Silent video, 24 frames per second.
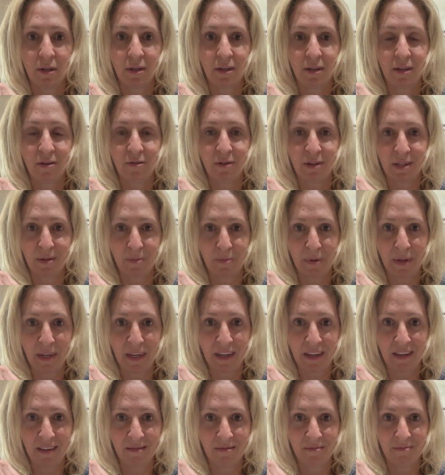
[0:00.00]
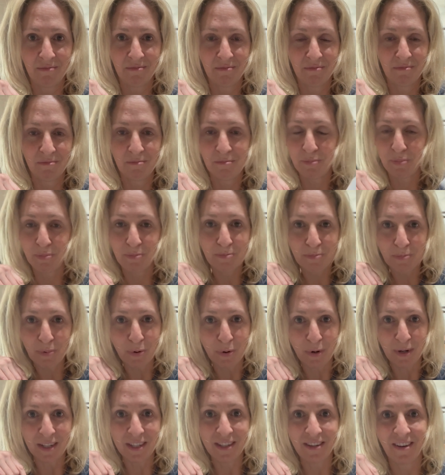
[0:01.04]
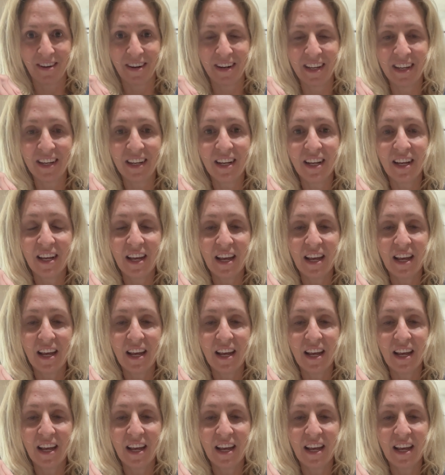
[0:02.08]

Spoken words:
USB ports on it.